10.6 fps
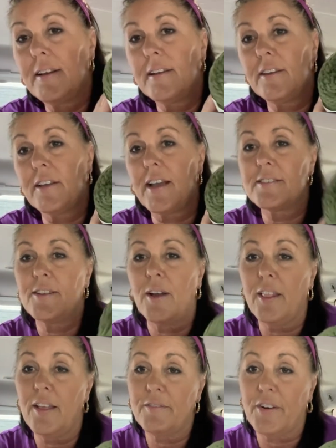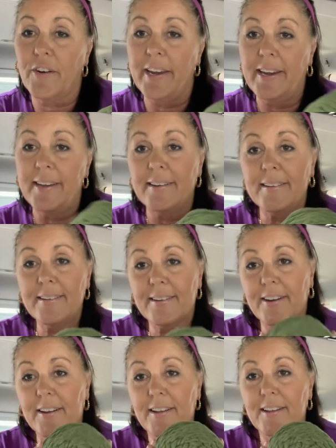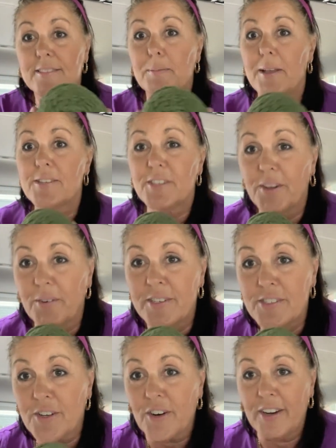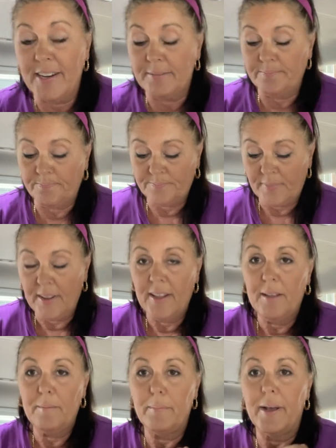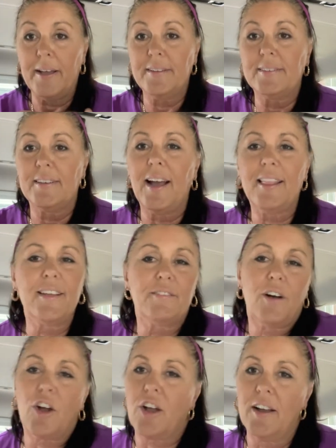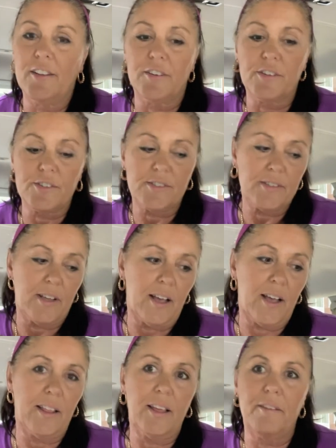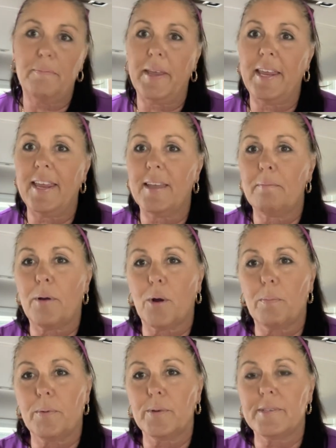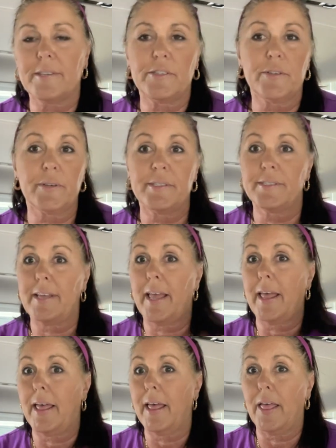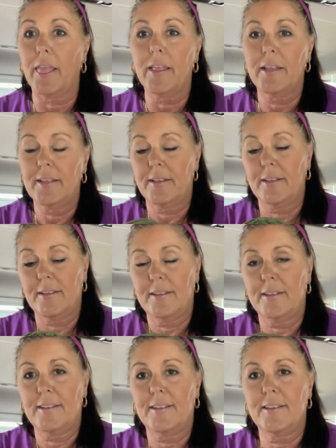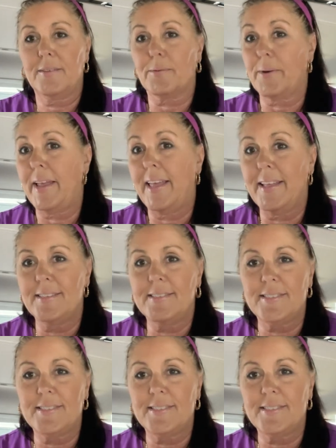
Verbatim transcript: You guys know I love green, especially Grinch green. But I love all colors. I love pink and purples, as you can tell, reds.